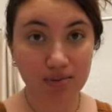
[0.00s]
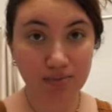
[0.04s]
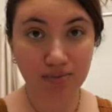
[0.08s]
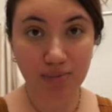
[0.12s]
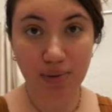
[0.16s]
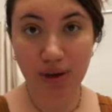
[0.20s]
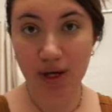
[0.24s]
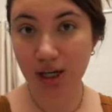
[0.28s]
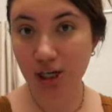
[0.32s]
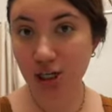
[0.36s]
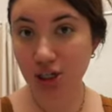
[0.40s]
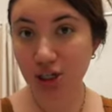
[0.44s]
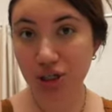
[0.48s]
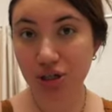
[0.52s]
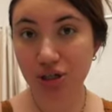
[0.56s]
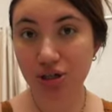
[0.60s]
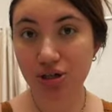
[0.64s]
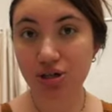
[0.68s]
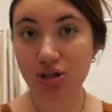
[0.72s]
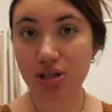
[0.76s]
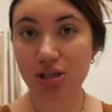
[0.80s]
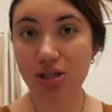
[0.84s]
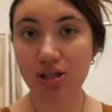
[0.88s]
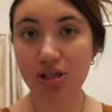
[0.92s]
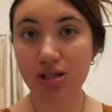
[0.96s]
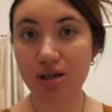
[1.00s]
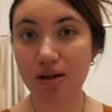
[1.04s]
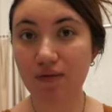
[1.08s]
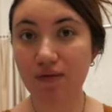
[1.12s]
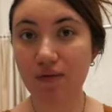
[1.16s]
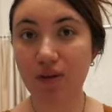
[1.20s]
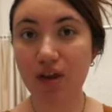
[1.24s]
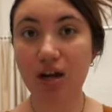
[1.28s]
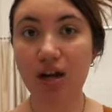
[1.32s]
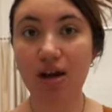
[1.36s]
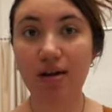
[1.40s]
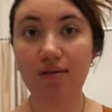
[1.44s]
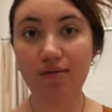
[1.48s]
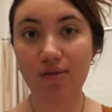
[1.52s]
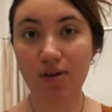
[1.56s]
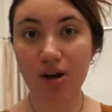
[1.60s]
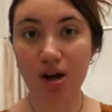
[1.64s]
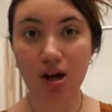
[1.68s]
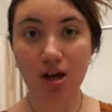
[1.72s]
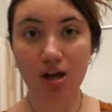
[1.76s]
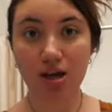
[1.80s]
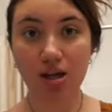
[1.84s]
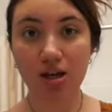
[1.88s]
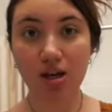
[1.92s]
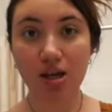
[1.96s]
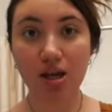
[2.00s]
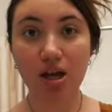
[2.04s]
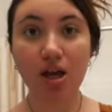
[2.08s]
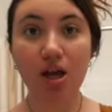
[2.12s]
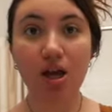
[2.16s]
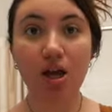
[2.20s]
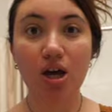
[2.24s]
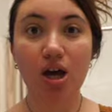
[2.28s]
pictures and stuff that I've gotten